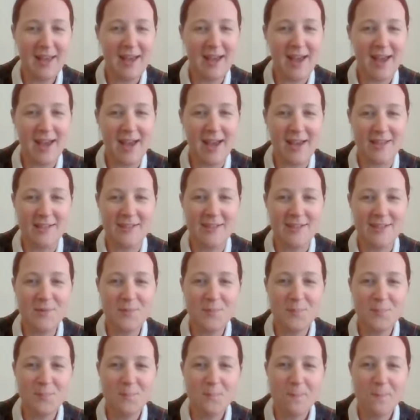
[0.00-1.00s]
And
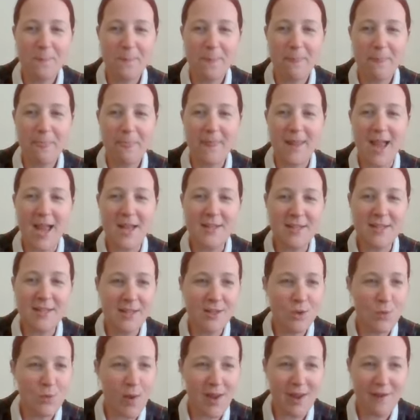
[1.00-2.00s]
I
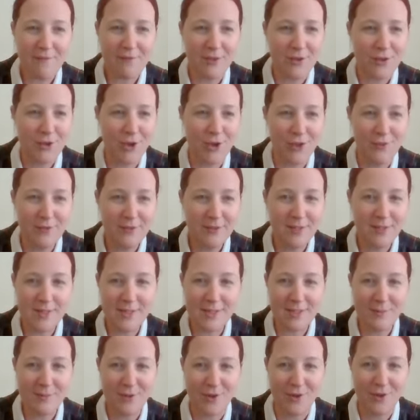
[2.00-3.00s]
didn't quite have the confidence,
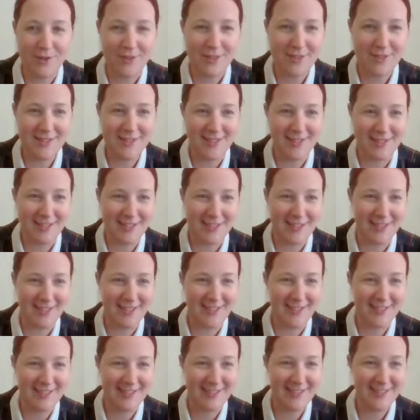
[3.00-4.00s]
to be honest, just
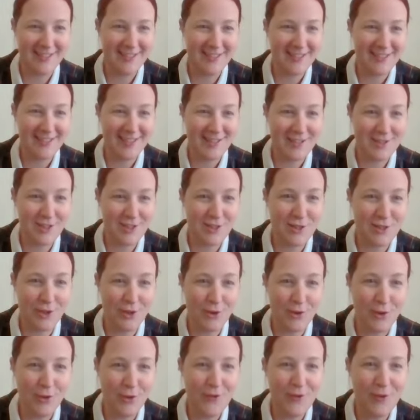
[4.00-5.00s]
to
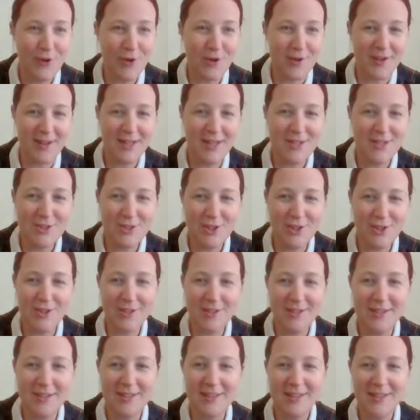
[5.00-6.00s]
go for it.
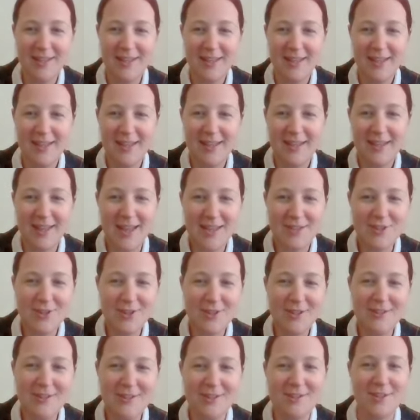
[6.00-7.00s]
It
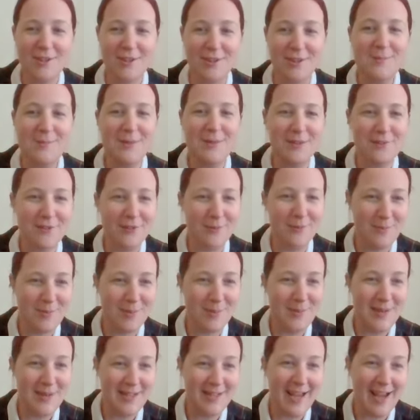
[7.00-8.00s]
took a disagreement from
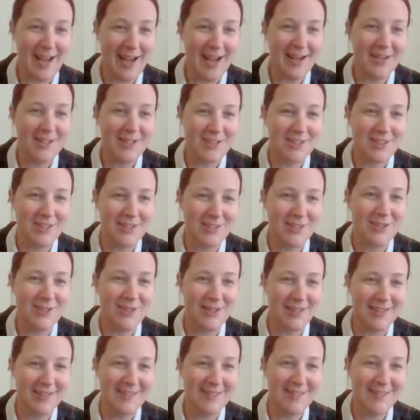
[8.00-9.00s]
me to actually do
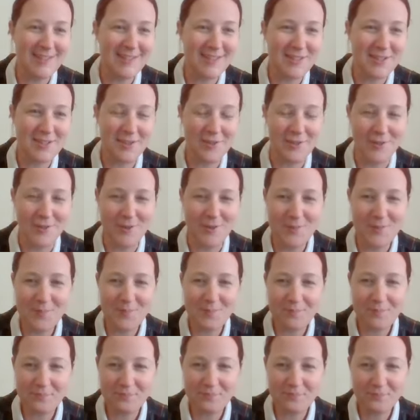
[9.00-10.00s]
it. So,
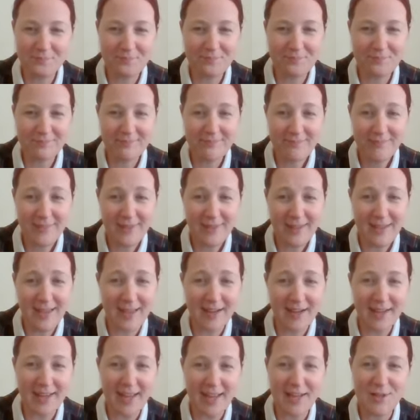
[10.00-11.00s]

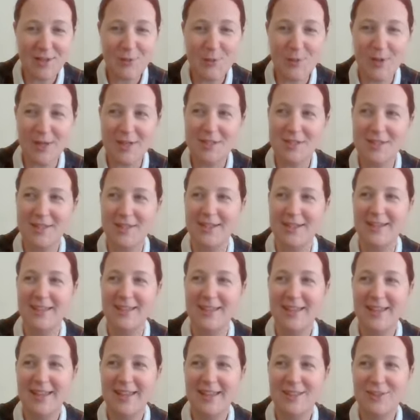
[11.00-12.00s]
and I kind of wish that
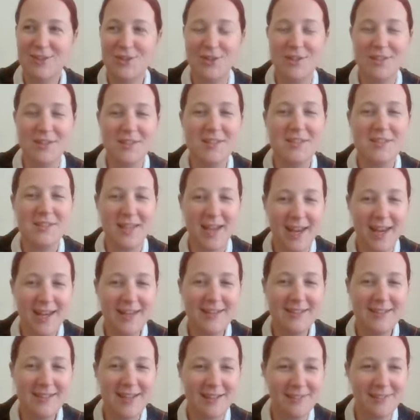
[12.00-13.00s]
to an
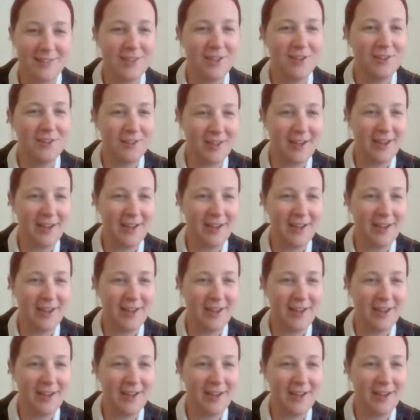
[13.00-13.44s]
extent I'd done it